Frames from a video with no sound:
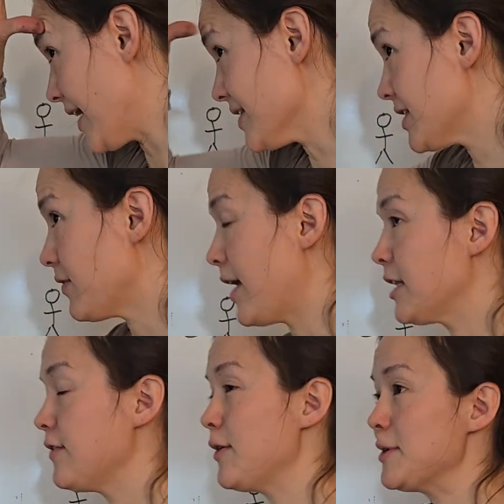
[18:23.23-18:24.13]
guess
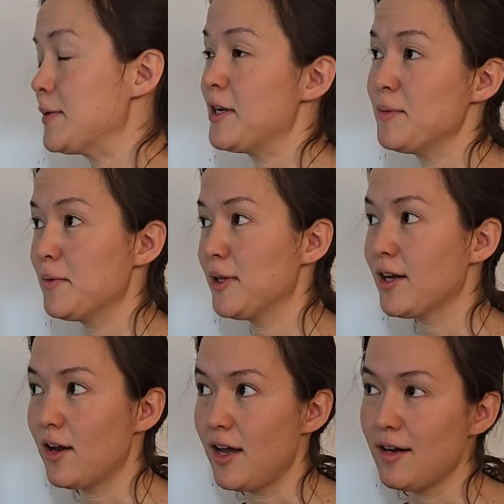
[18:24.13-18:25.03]
theoretically, if humans wanted to be really
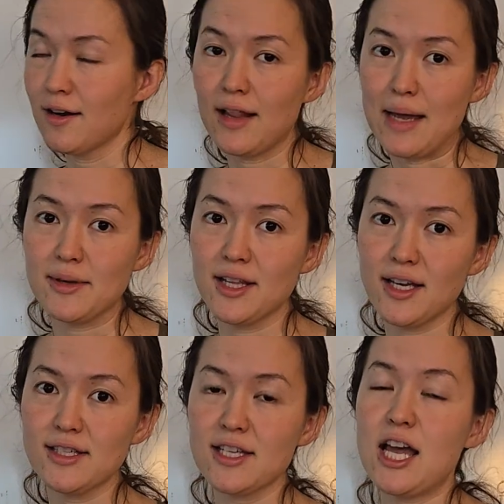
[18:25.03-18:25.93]
good at climbing
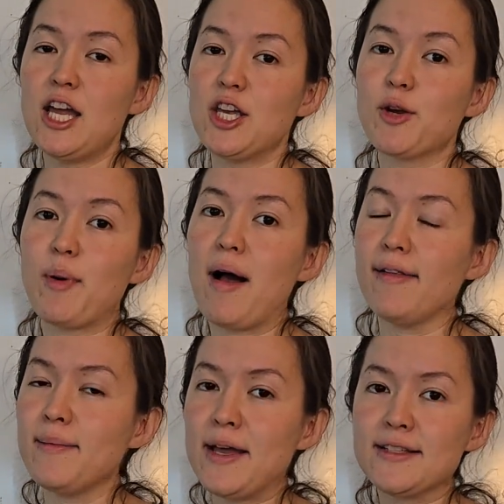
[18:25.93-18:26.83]
things, you could
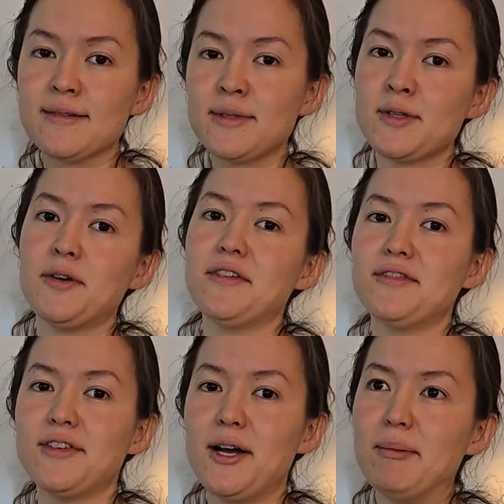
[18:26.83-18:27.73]
probably make some sort
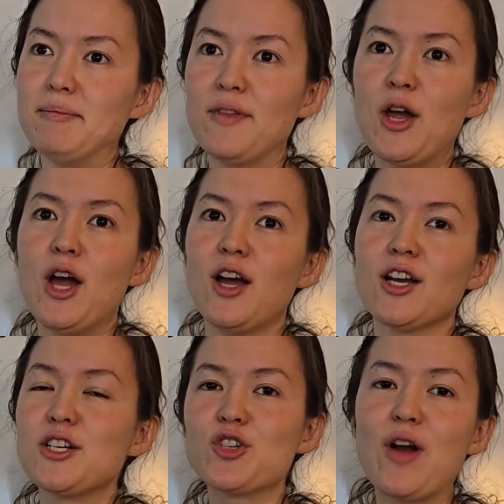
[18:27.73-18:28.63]
of
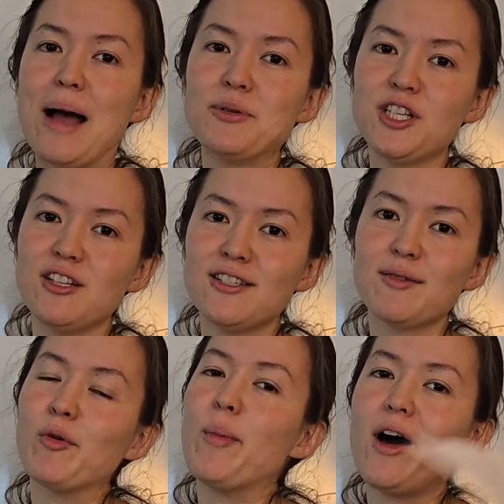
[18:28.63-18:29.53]
contraption,
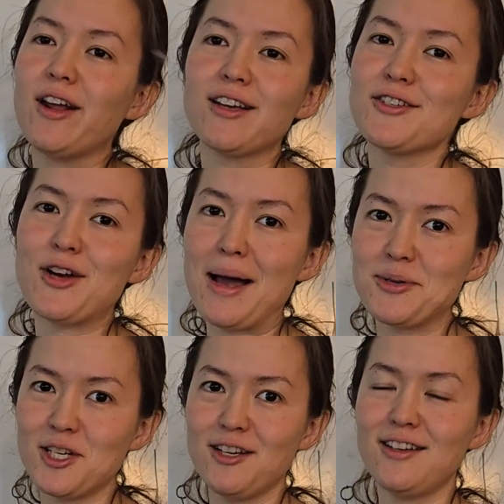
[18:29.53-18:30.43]
some robotic
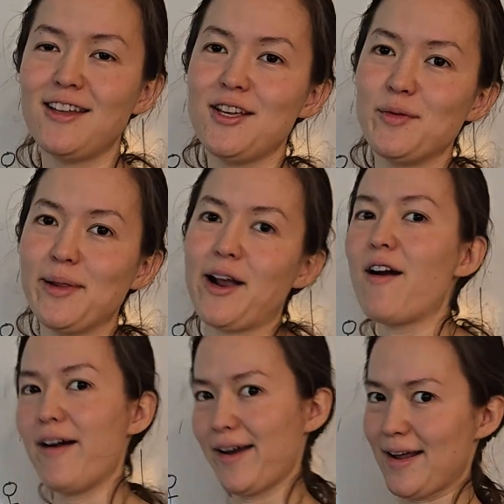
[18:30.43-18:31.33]
contraption that you were like, all
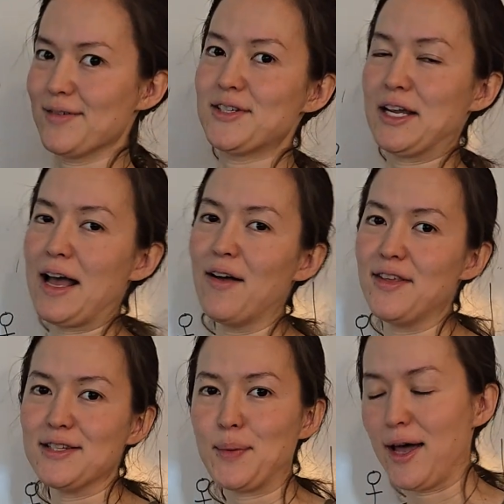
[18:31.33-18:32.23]
right, now stick out
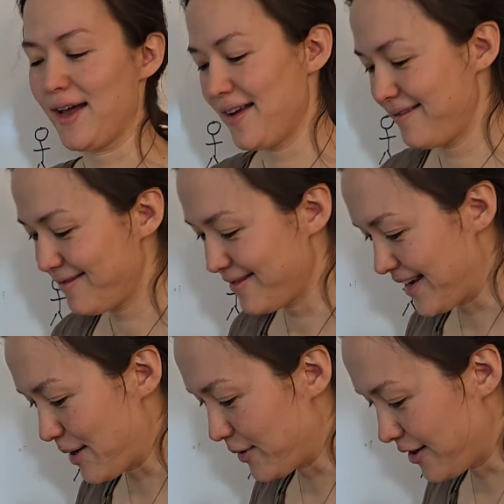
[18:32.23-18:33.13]
this way and
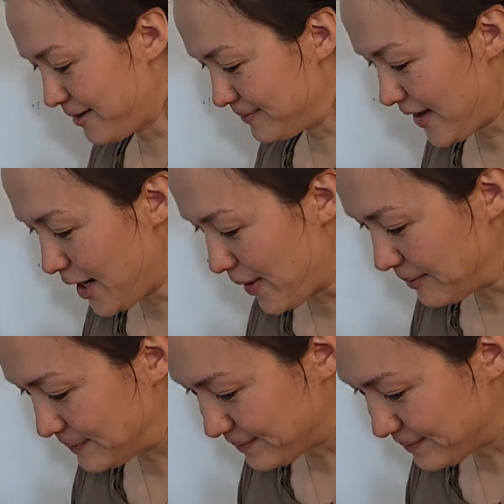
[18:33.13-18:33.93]
whatnot. Anyway.